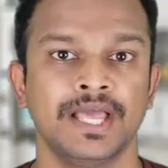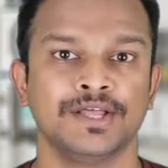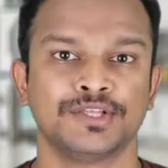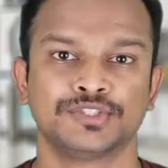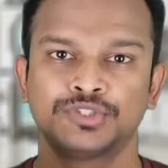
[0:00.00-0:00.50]

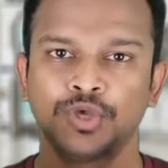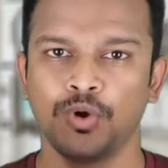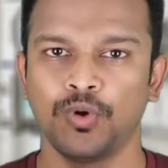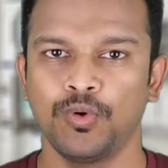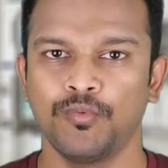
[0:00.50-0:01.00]

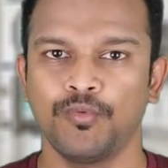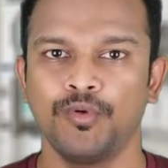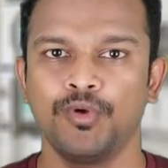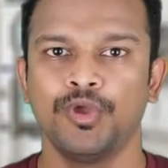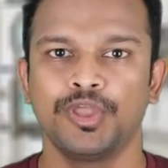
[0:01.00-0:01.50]
So
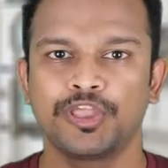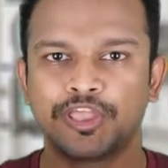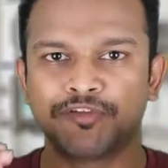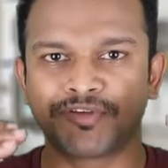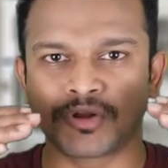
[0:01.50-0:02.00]

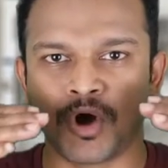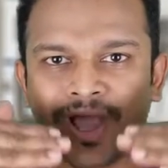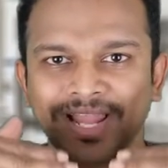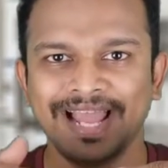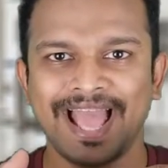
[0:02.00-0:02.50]
if an
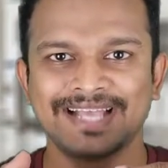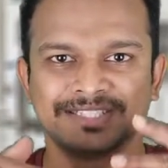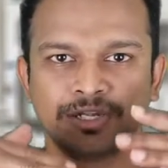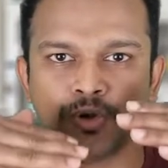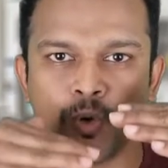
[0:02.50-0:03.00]
oil has
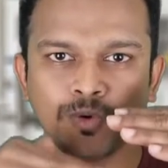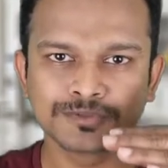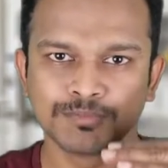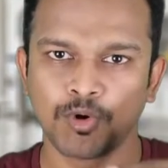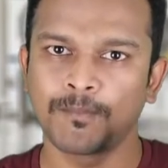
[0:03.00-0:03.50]
a low
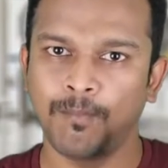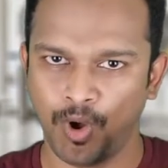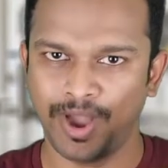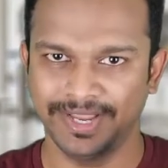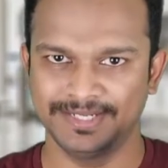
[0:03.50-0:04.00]
smoke
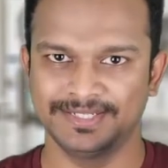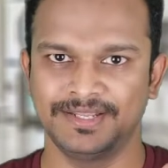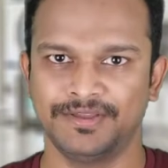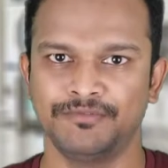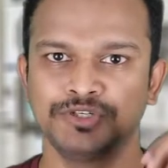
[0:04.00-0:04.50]
point,
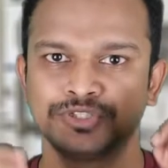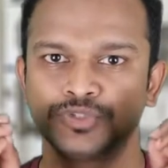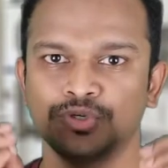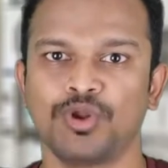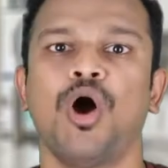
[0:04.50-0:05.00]
we
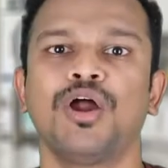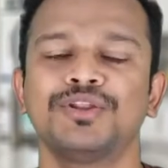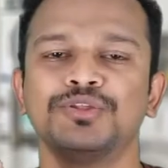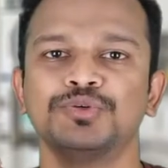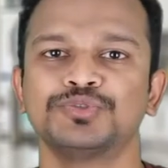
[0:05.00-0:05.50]
should not
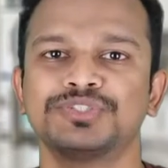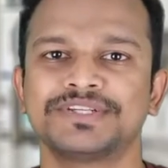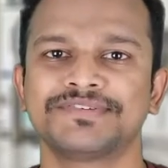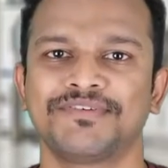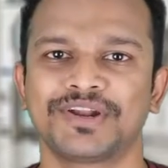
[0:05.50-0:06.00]
use
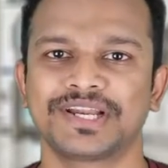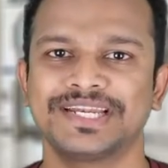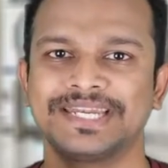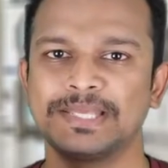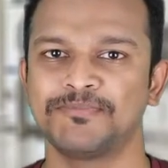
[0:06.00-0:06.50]
it for
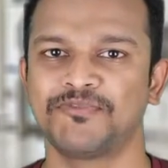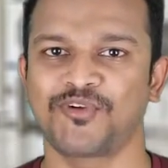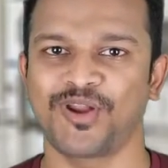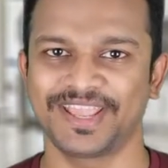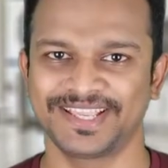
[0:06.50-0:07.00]
deep
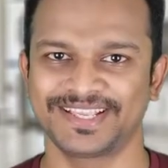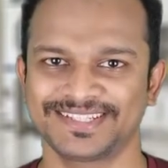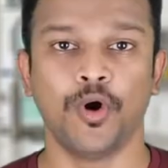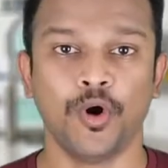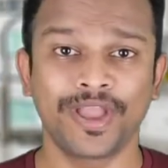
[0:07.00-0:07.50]
frying.
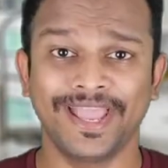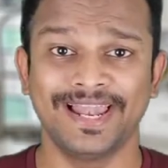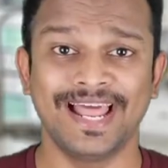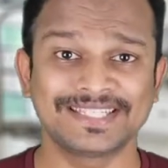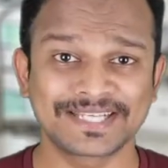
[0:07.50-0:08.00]
Okay,
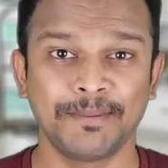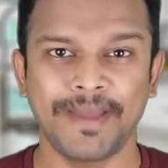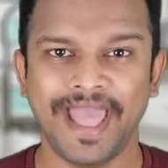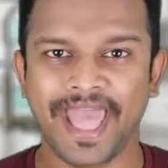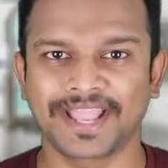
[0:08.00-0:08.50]
let's come
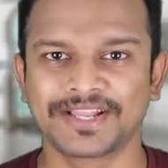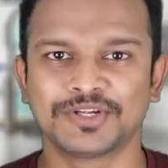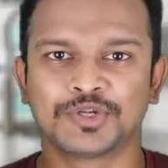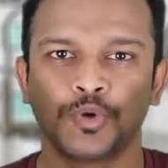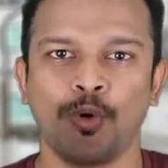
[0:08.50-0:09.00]
back
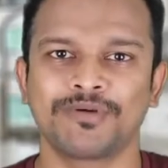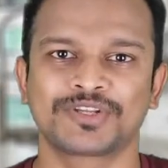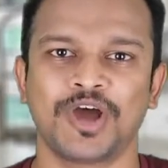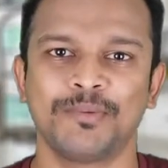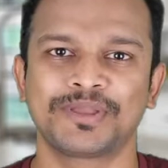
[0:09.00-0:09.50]
to our
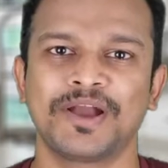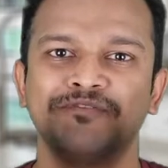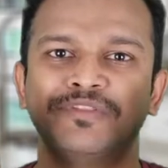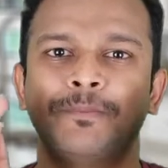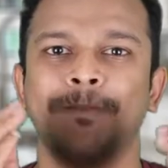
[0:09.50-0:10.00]
topic
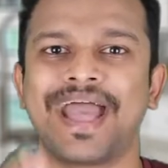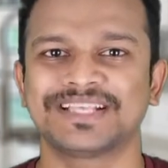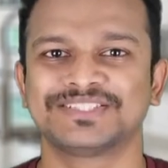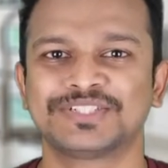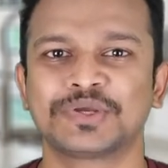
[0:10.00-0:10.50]
of the
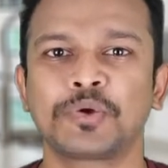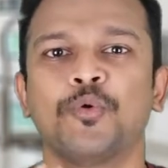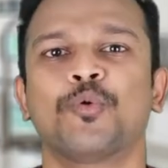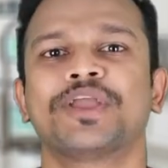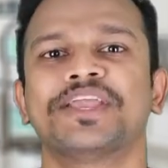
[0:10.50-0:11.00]
best
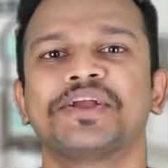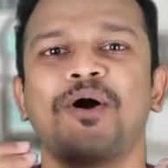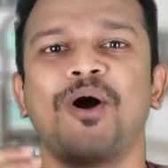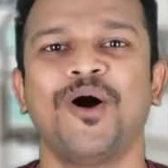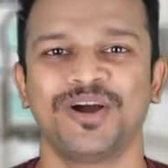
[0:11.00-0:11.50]
cooking
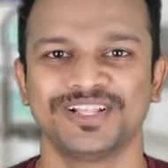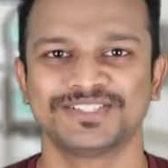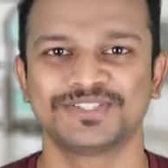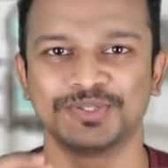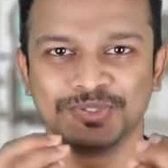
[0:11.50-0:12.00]

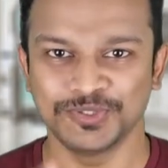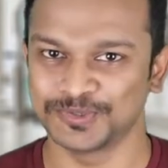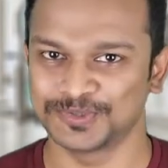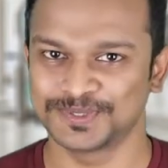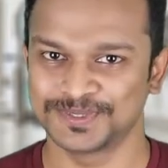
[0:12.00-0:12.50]
oils to
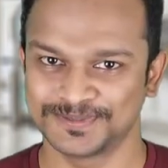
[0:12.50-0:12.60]
use.